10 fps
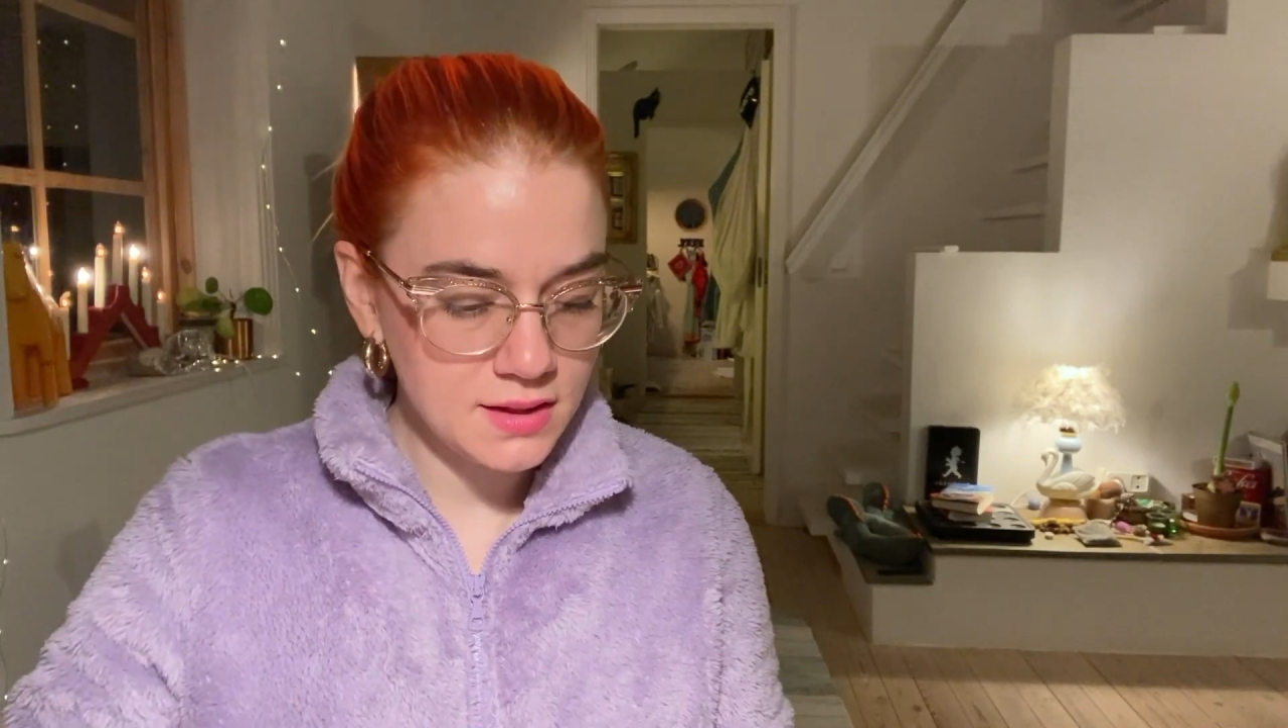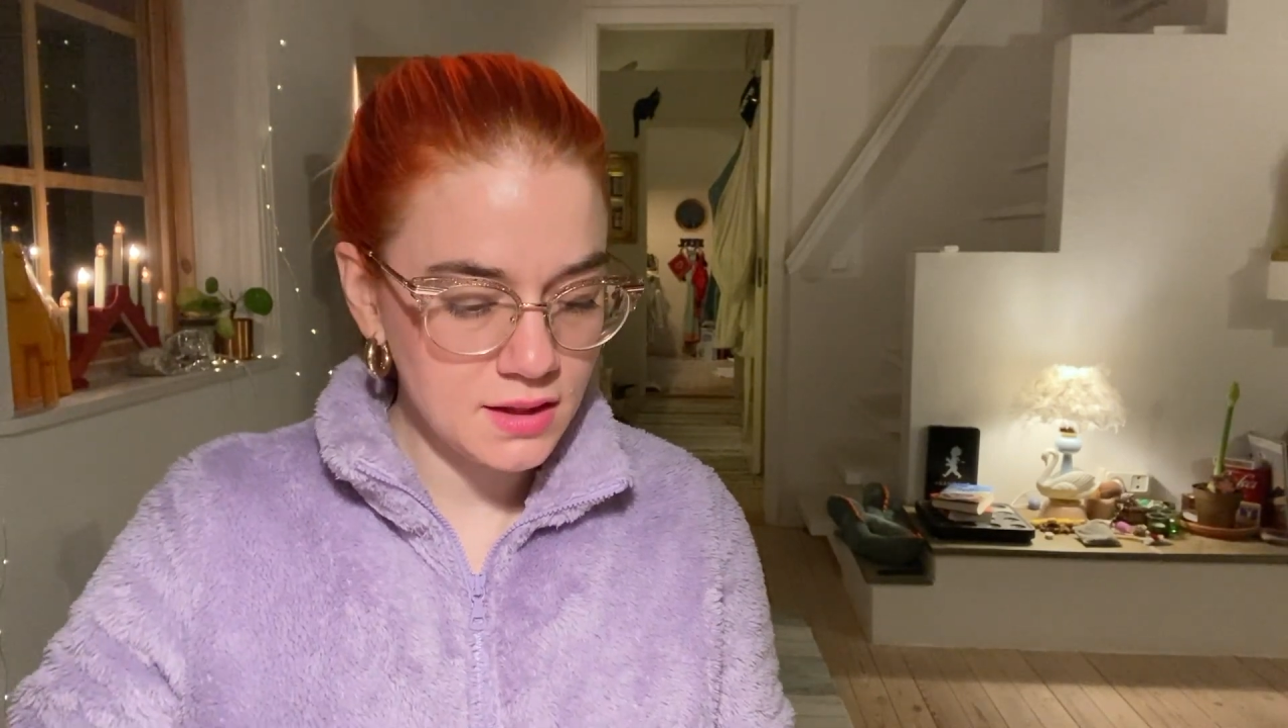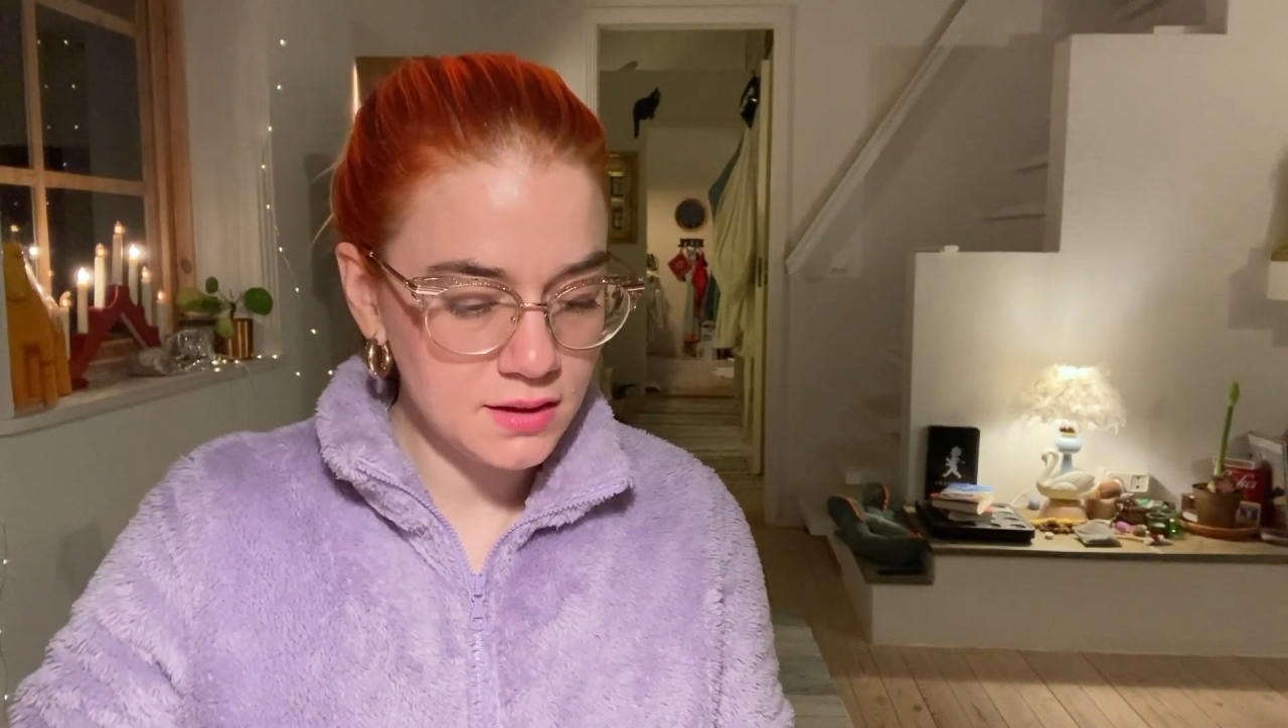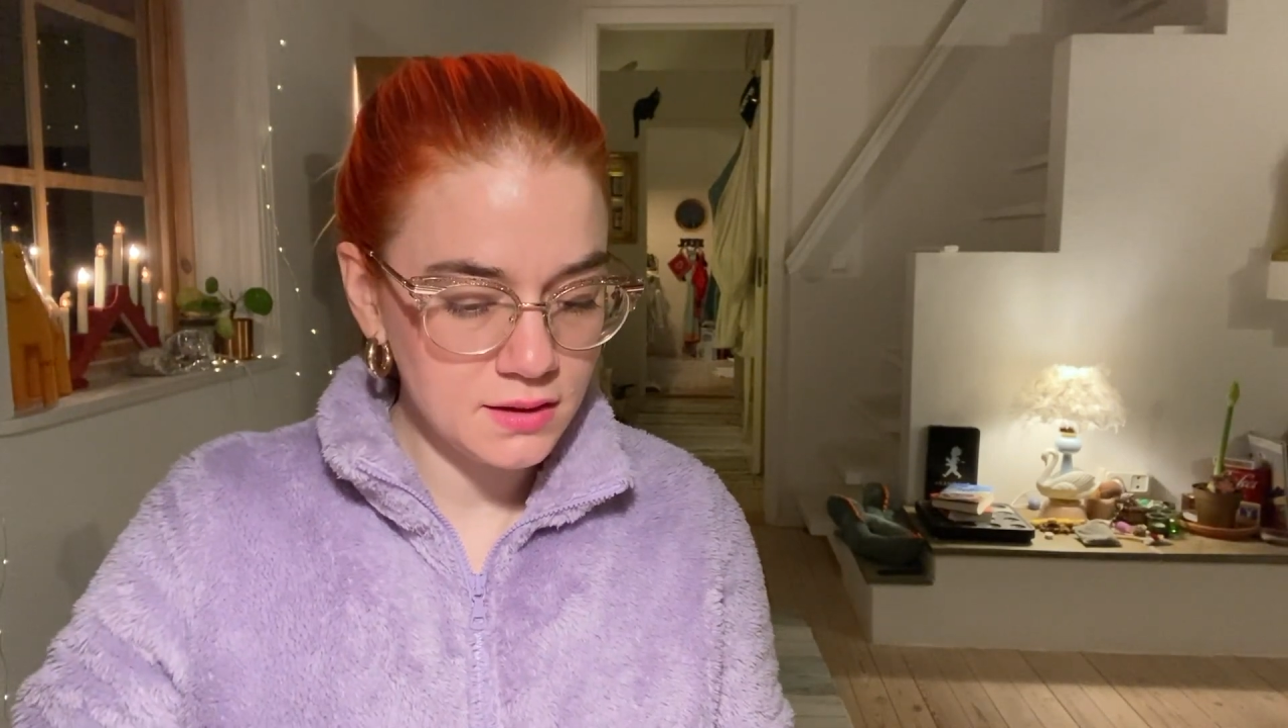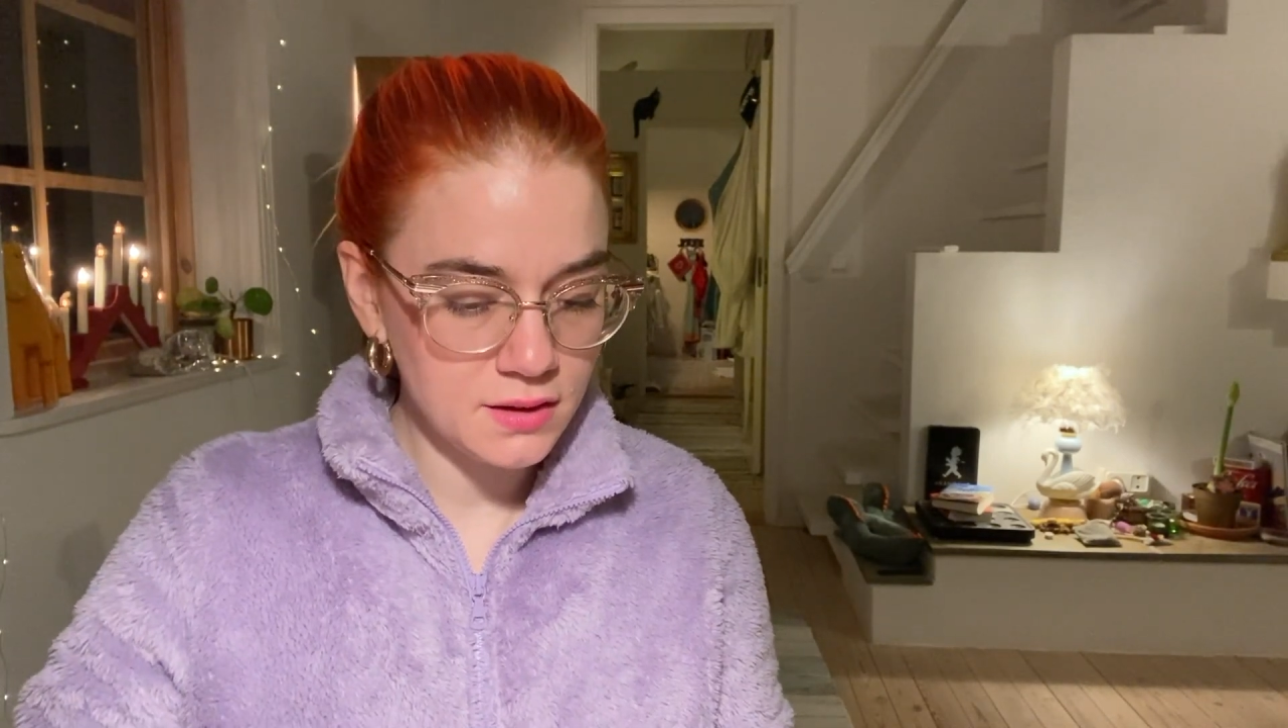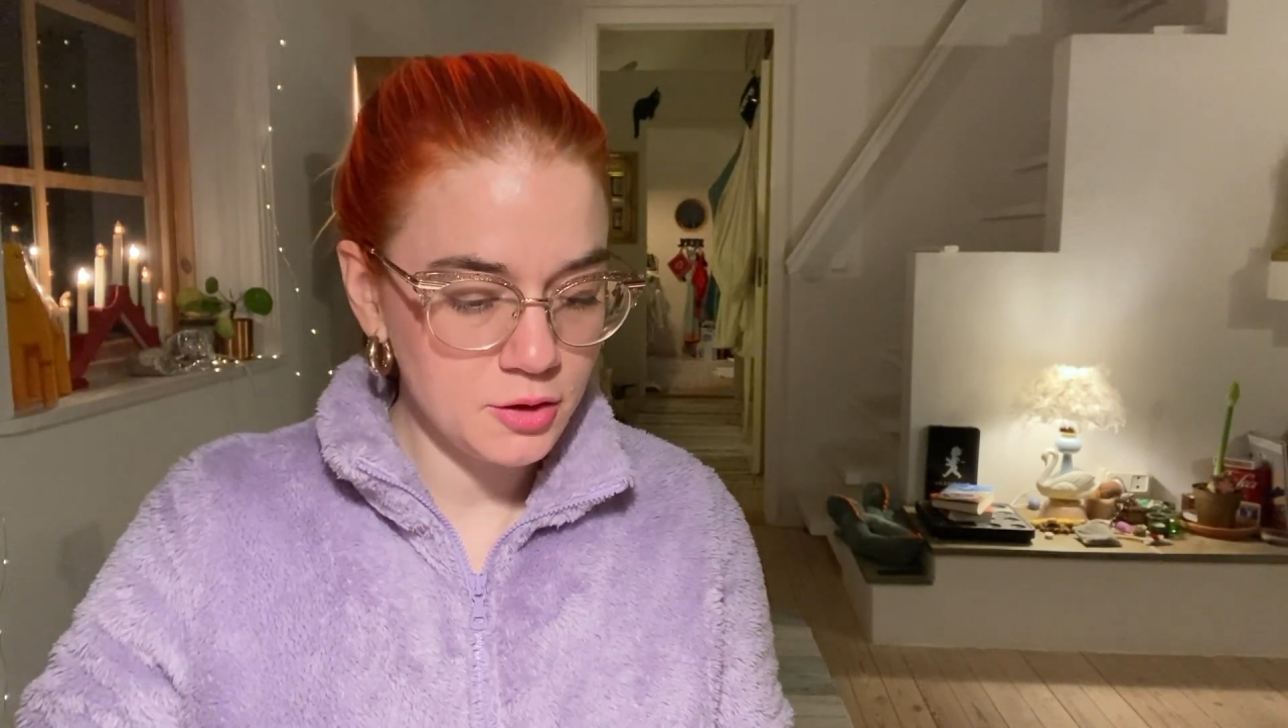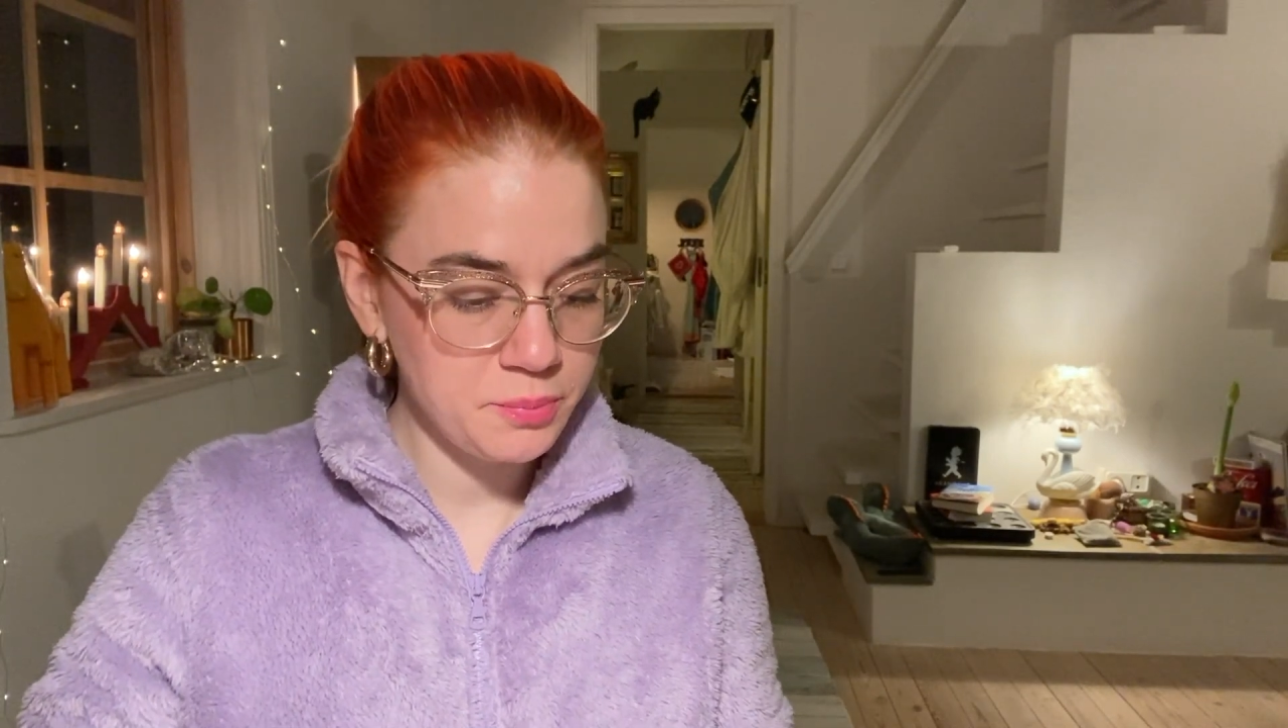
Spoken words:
color